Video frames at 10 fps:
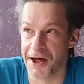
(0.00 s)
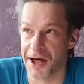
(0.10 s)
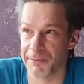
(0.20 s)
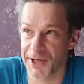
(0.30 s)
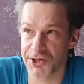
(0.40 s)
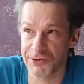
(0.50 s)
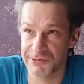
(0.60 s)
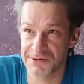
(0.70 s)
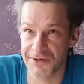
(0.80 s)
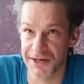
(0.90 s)
I'm not
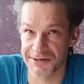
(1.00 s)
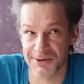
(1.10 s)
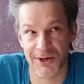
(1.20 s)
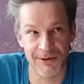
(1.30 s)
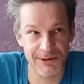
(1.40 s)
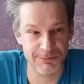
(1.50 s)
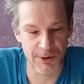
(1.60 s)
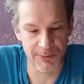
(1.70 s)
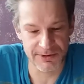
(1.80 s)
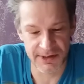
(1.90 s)
sure if I recall it
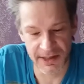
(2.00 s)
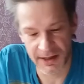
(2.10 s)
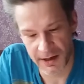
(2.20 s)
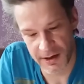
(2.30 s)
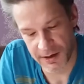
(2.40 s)
properly,